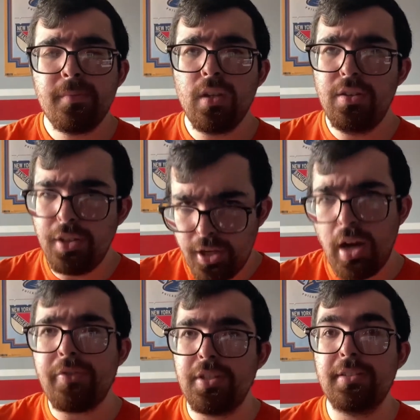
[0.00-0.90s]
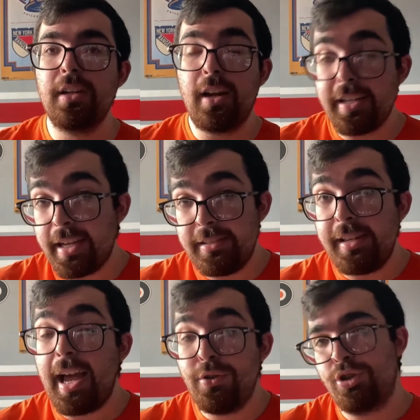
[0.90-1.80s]
the offseason, and like I said,
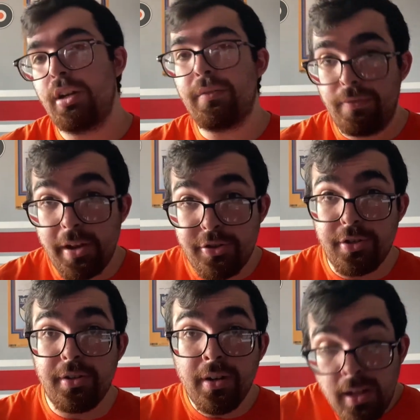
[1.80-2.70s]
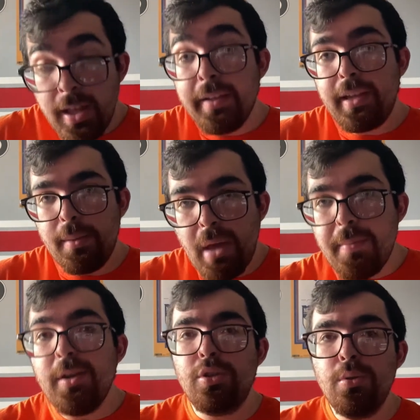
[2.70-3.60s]
how Chuck Fletcher can maybe
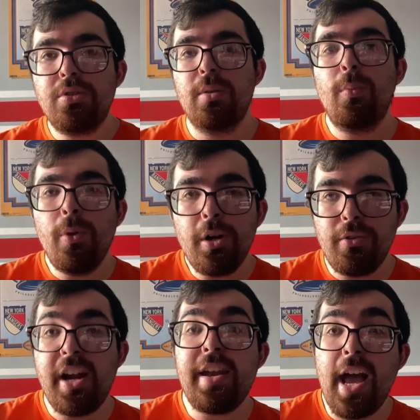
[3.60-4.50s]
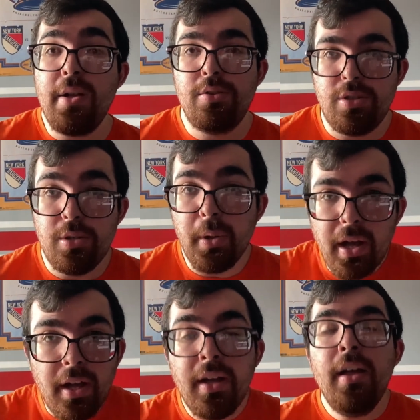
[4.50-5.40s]
do some work right now
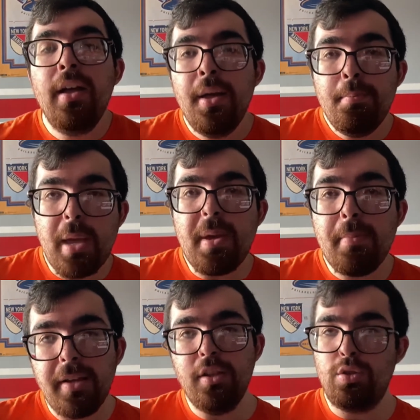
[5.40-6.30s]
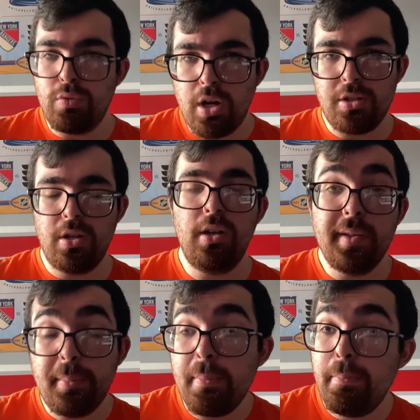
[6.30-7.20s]
to maybe make this roster a little
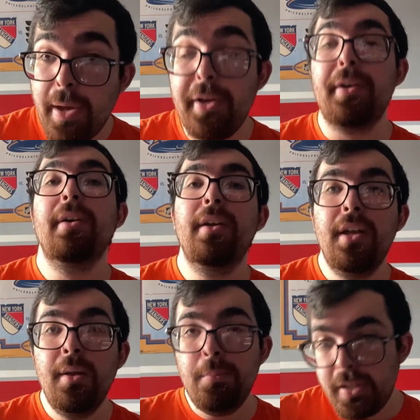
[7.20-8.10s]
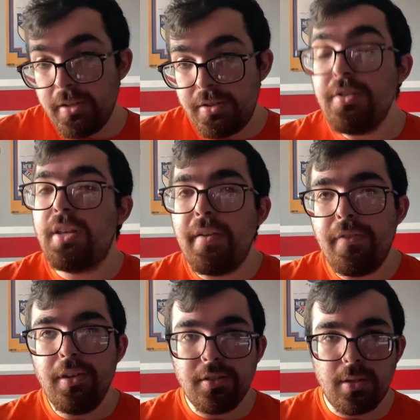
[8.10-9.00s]
bit better, because there's
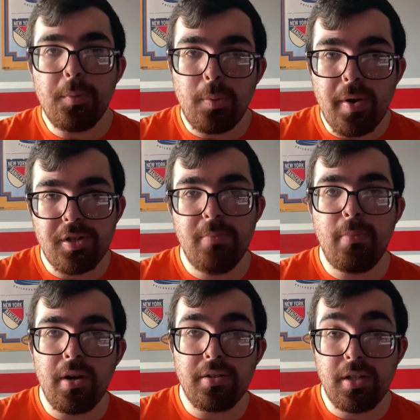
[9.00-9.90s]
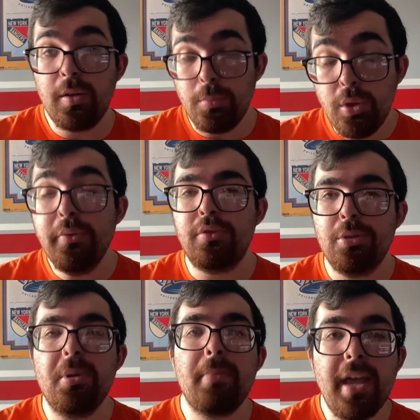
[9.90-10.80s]
definitely some question marks and moves to
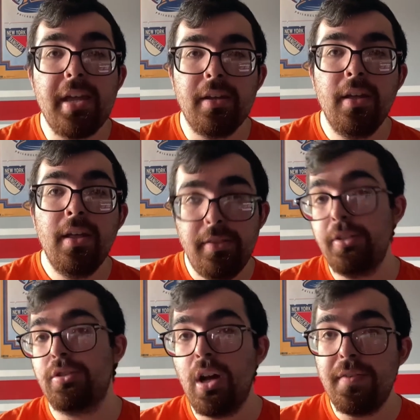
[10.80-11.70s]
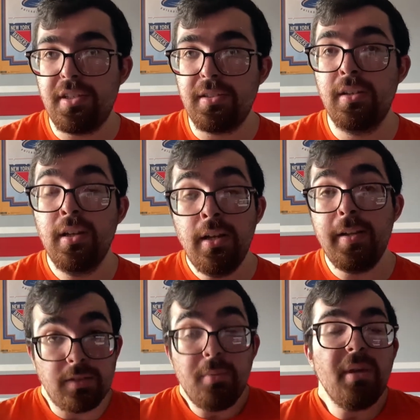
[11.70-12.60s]
be made this offseason. It's
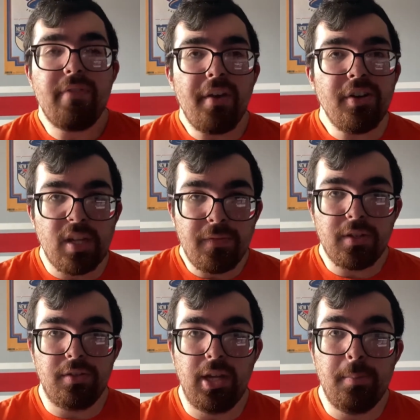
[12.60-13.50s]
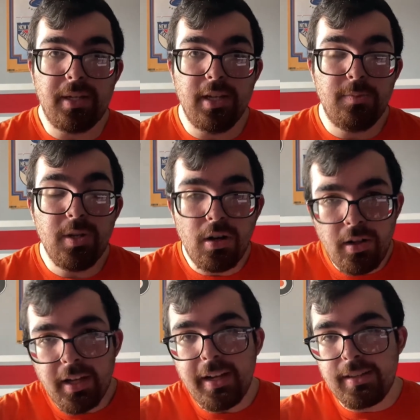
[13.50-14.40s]
going to be very difficult, though, because when you're
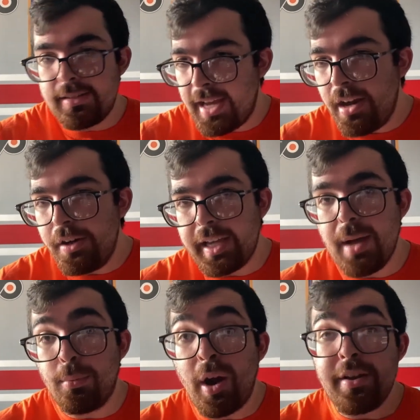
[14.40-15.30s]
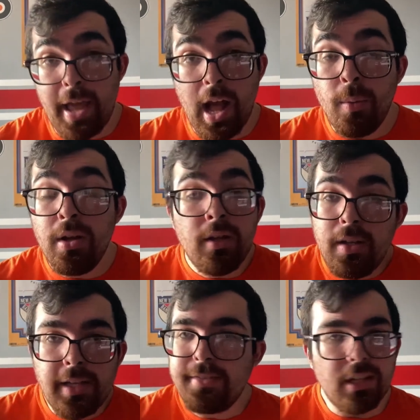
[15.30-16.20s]
looking at the salary cap right now,
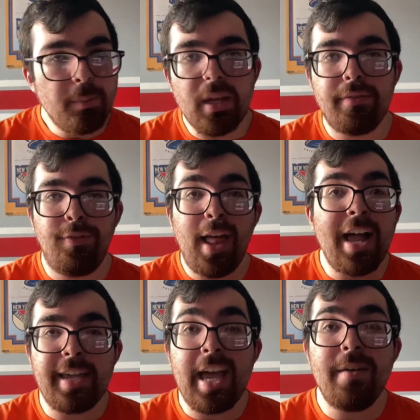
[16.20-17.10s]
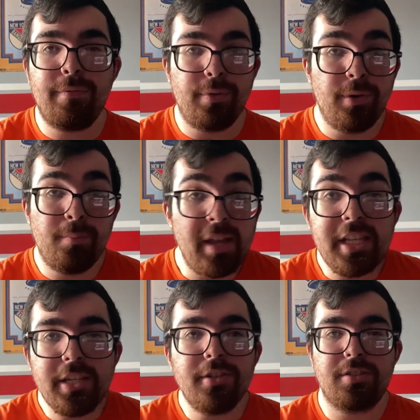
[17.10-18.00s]
it's going to be a flat cap for many
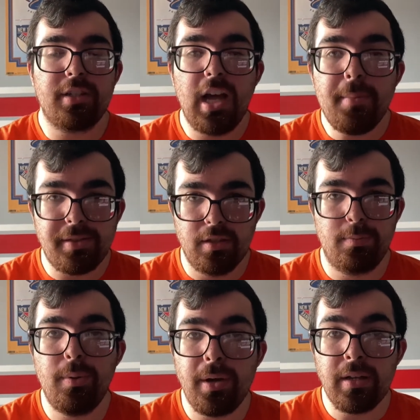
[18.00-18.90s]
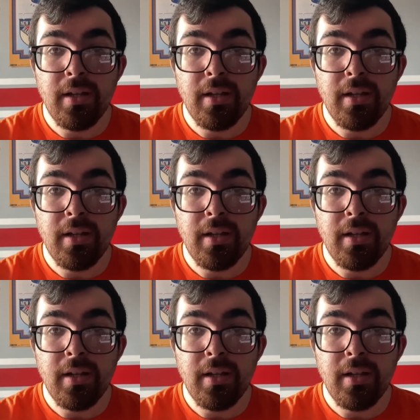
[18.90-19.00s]
years to come at this point.